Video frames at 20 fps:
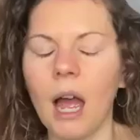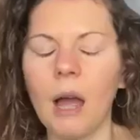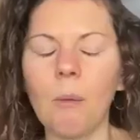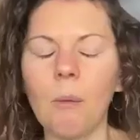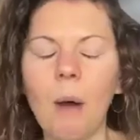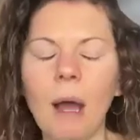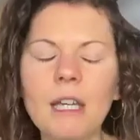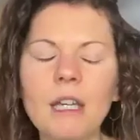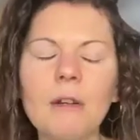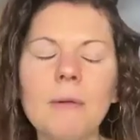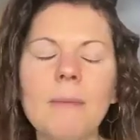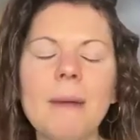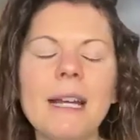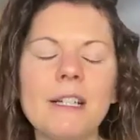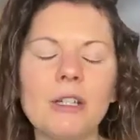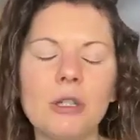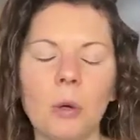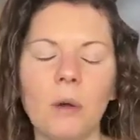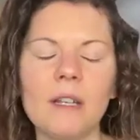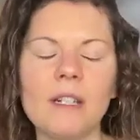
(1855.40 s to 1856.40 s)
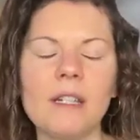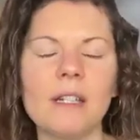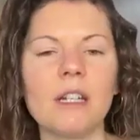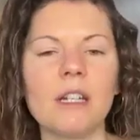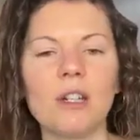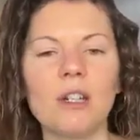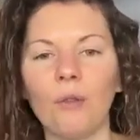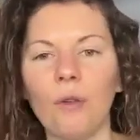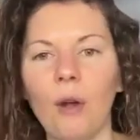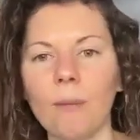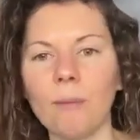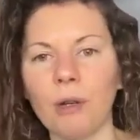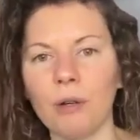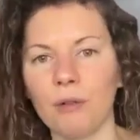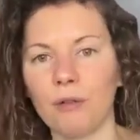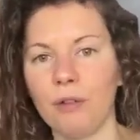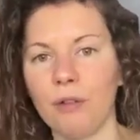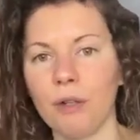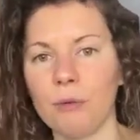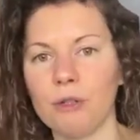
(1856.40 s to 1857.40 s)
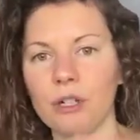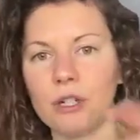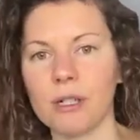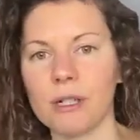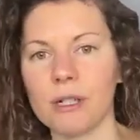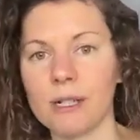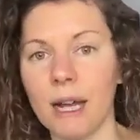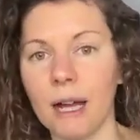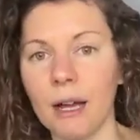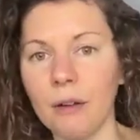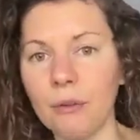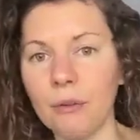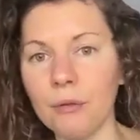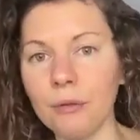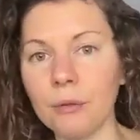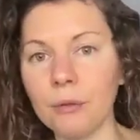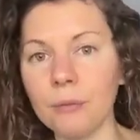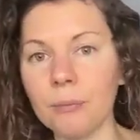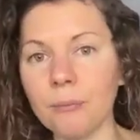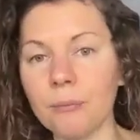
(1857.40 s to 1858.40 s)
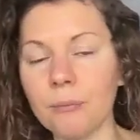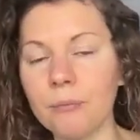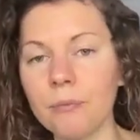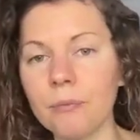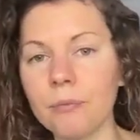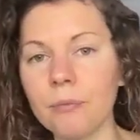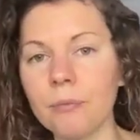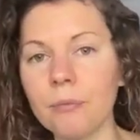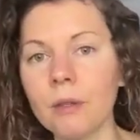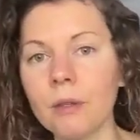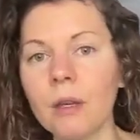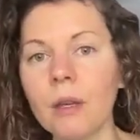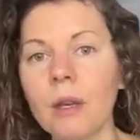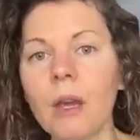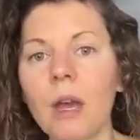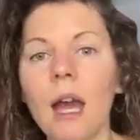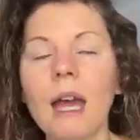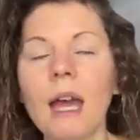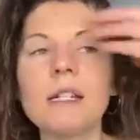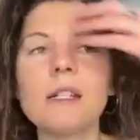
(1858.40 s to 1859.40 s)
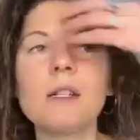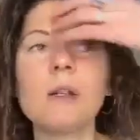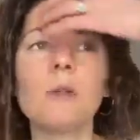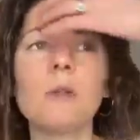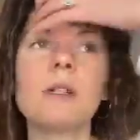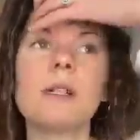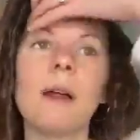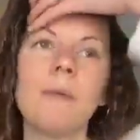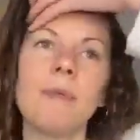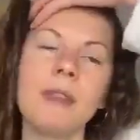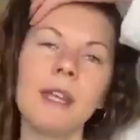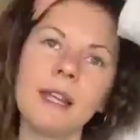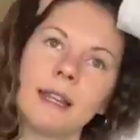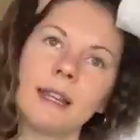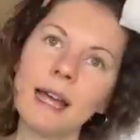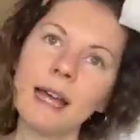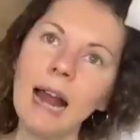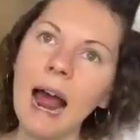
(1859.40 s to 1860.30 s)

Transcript: I want you to make choices from your future self. And so something